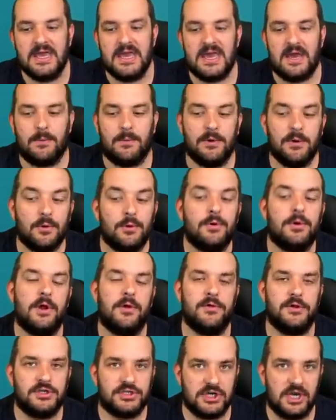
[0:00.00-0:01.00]
And we all know
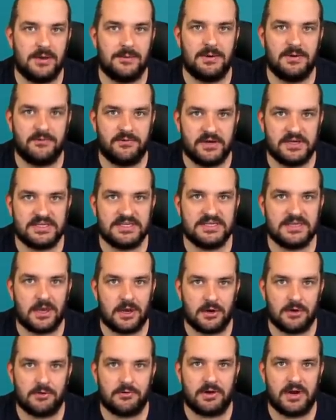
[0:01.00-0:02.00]
that Germany versus
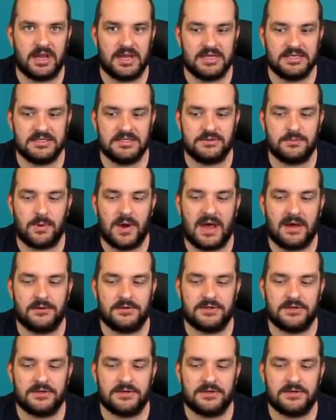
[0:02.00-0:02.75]
Hungary is as well.